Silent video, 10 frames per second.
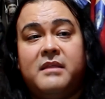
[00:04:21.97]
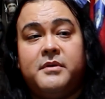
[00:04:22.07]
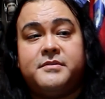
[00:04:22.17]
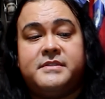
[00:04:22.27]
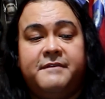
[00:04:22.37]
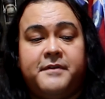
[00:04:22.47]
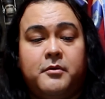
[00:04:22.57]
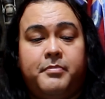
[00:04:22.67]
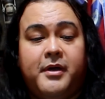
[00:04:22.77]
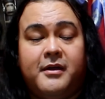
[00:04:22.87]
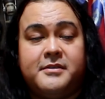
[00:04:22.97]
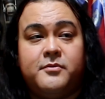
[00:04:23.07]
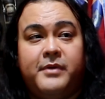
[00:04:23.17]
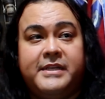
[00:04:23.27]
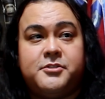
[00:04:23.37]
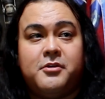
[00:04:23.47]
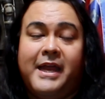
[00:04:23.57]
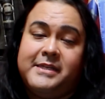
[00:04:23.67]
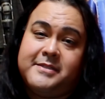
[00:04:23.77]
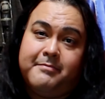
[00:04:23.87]
of the most difficult parts when
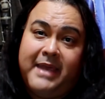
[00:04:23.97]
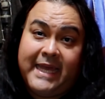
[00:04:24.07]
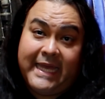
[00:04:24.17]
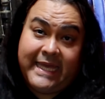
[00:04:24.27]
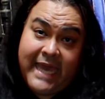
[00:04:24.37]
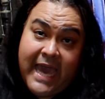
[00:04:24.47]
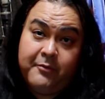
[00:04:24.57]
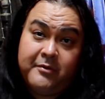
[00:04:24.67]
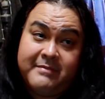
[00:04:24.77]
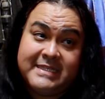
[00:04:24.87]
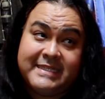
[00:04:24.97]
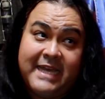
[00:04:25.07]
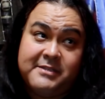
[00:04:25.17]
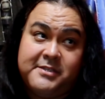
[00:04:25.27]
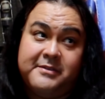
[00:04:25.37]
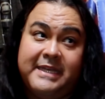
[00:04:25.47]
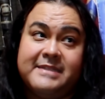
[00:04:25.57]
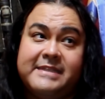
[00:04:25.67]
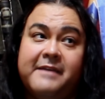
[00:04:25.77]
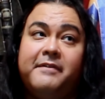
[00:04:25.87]
trying to make a Catwoman statue
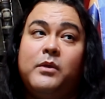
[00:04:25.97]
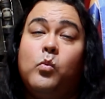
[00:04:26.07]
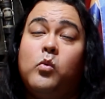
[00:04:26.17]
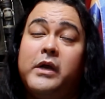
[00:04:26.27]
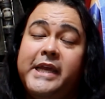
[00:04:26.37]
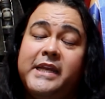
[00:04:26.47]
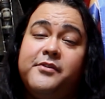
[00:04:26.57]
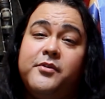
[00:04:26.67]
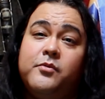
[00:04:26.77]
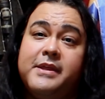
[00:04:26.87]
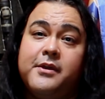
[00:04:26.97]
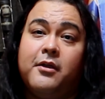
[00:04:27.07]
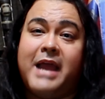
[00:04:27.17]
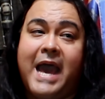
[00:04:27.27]
is definitely what are you gonna do with her